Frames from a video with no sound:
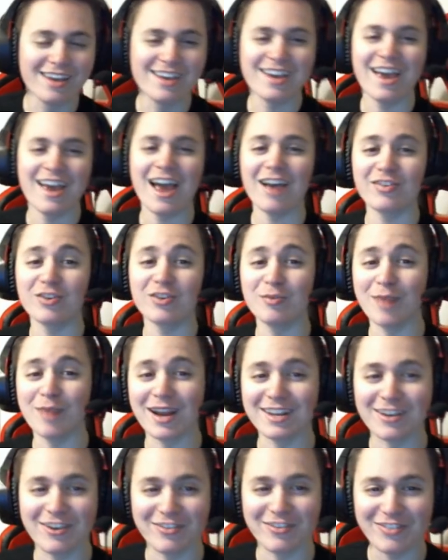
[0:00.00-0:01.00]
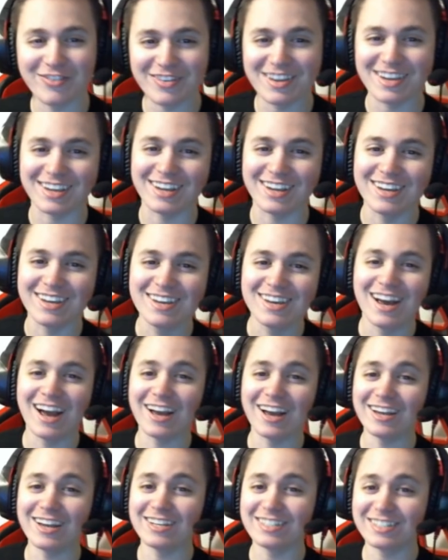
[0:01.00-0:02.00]
After my defeat,
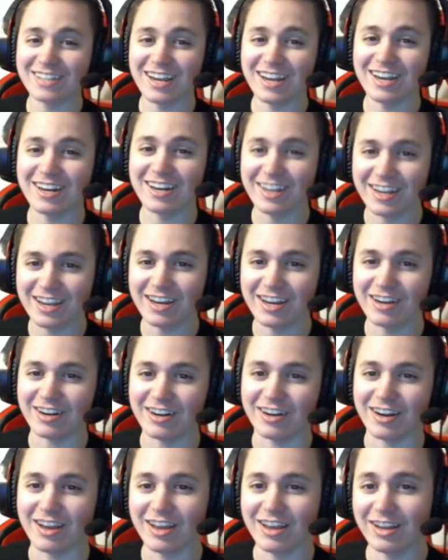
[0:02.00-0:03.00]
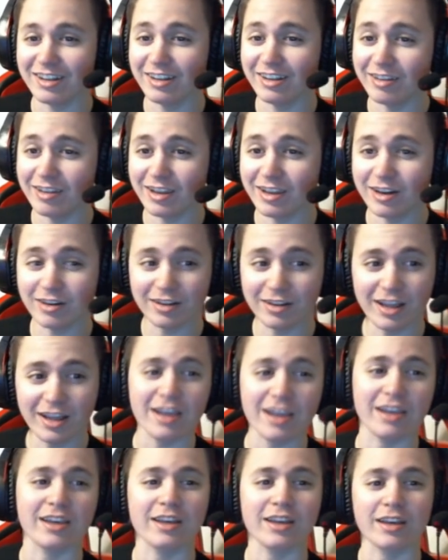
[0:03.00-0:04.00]
I stayed here in Lilygear
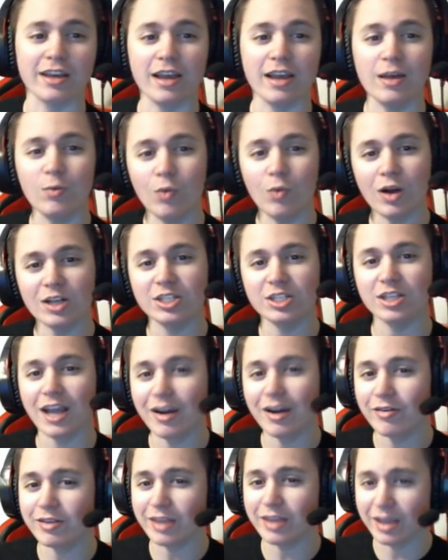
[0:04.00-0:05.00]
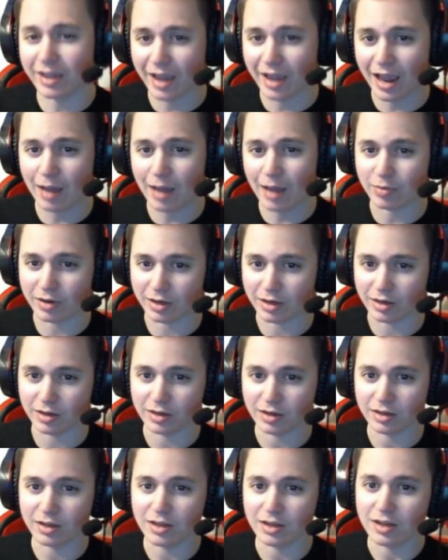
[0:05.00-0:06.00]
Lake and watched everything happen.
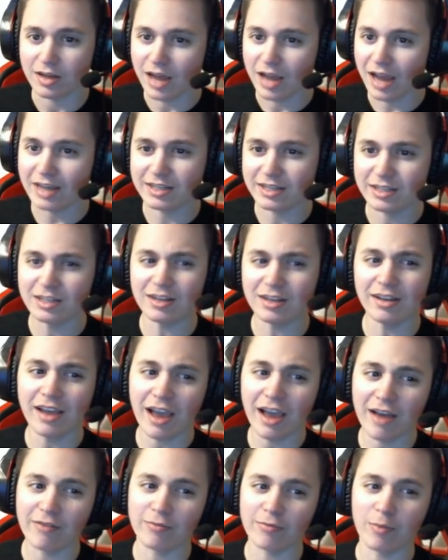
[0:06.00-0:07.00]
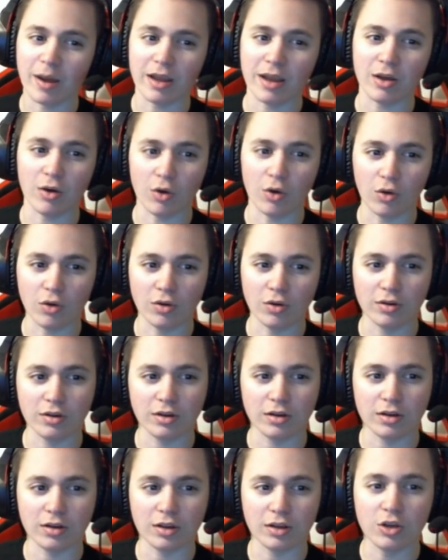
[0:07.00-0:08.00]
I still have my old,
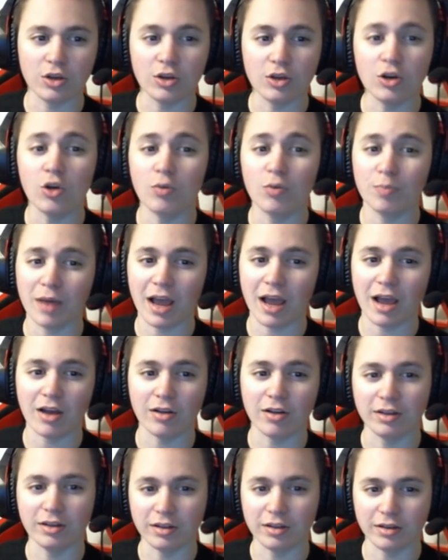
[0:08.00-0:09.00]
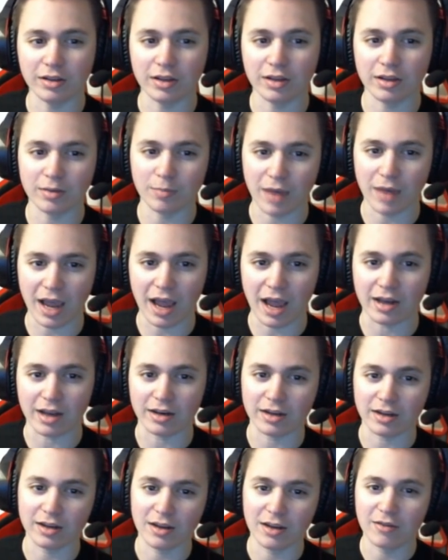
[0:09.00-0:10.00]
good old pal Lily
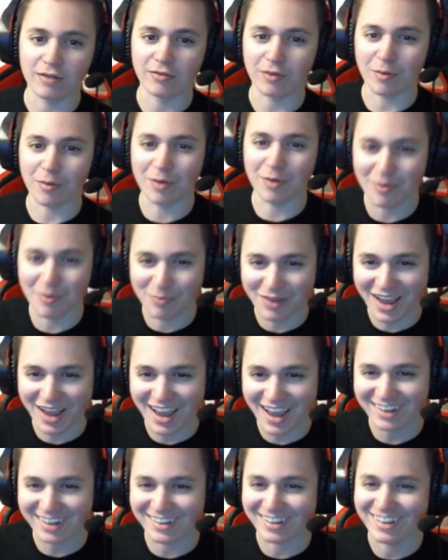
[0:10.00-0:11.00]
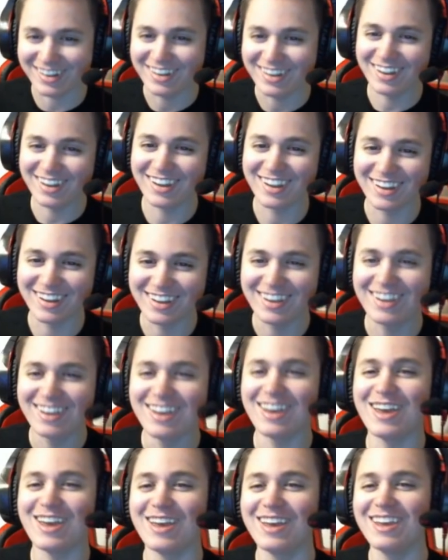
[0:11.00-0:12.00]
Pad from the battle.
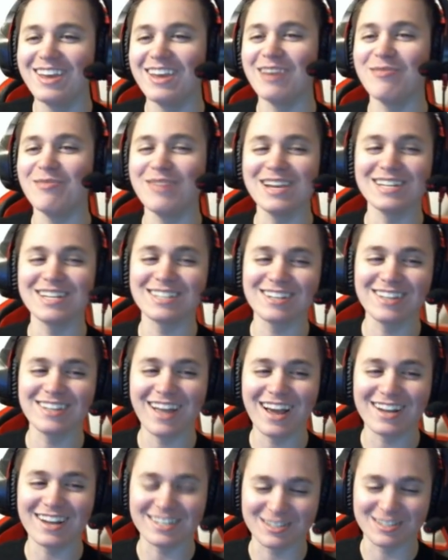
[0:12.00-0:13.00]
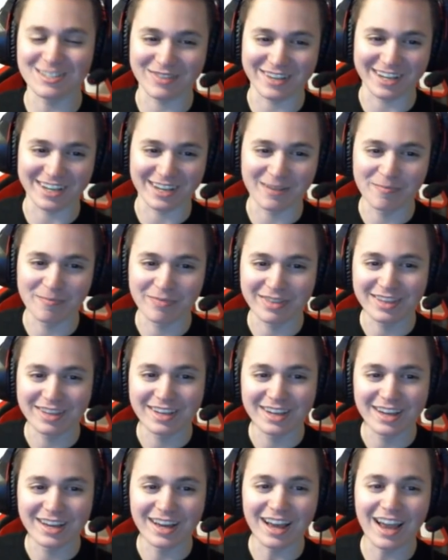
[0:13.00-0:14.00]
It means a lot to me.
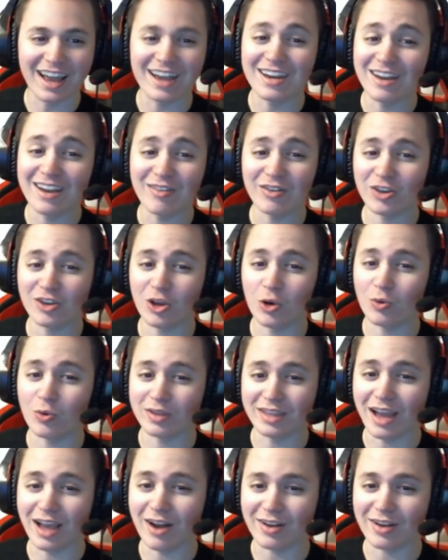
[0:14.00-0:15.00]
I never go without